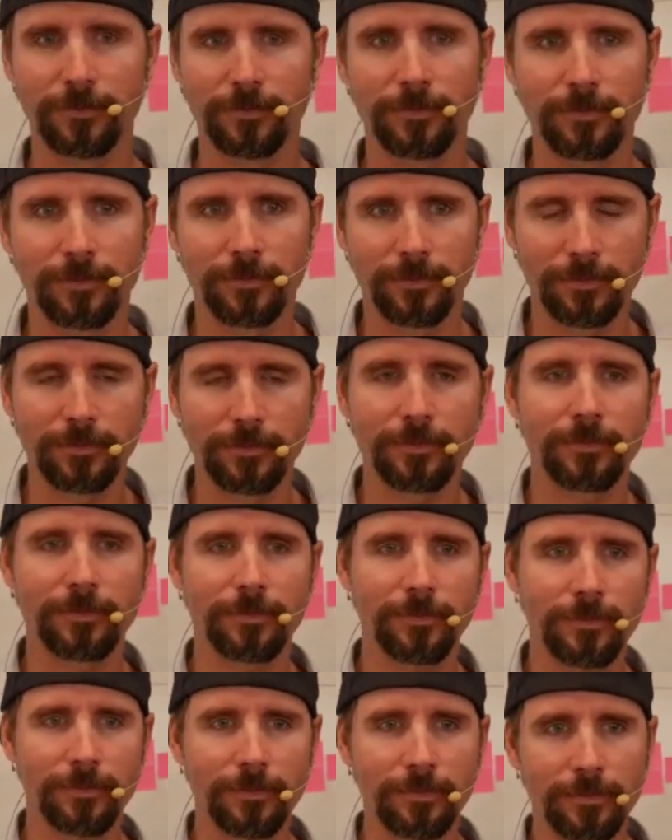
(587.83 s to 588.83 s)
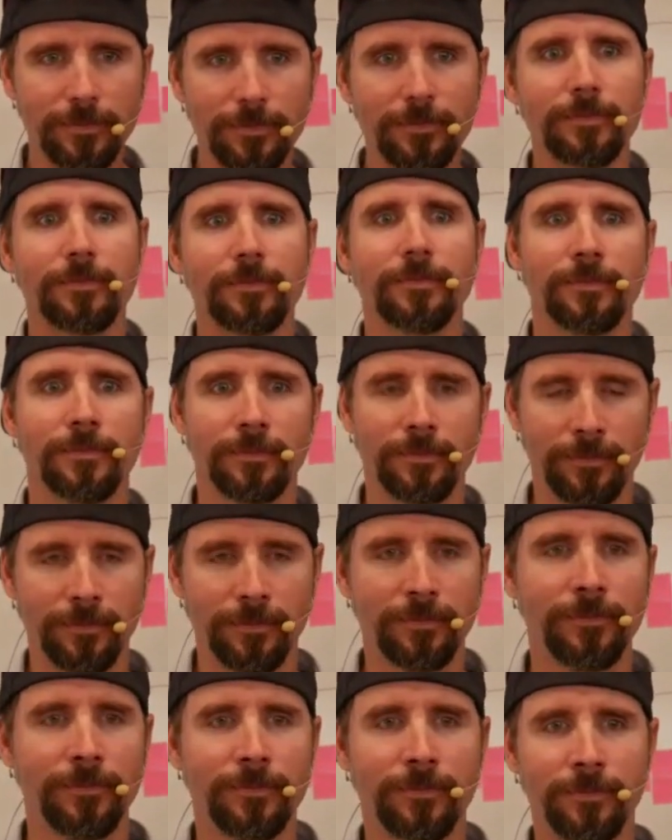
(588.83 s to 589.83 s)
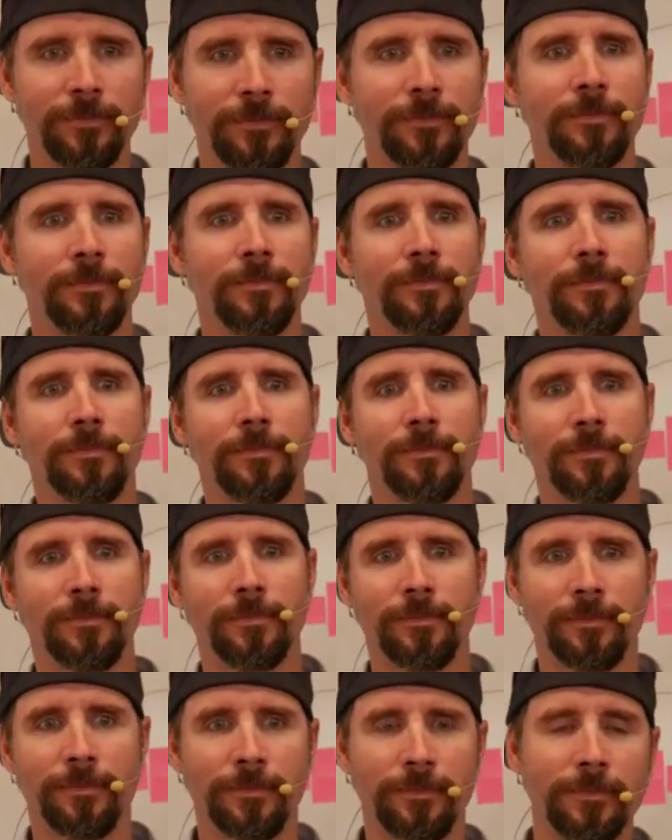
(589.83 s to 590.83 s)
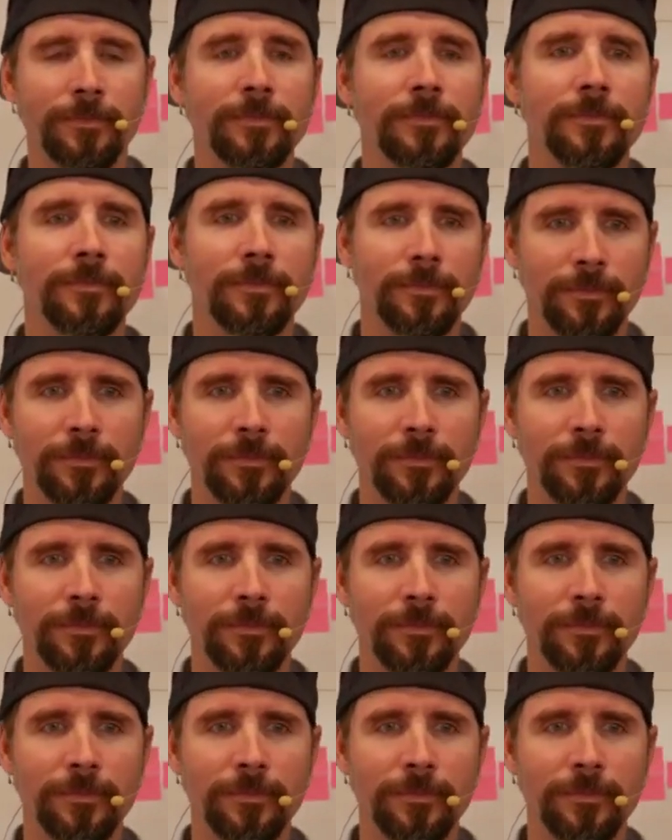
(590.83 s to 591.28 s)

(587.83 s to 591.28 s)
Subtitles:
(silent)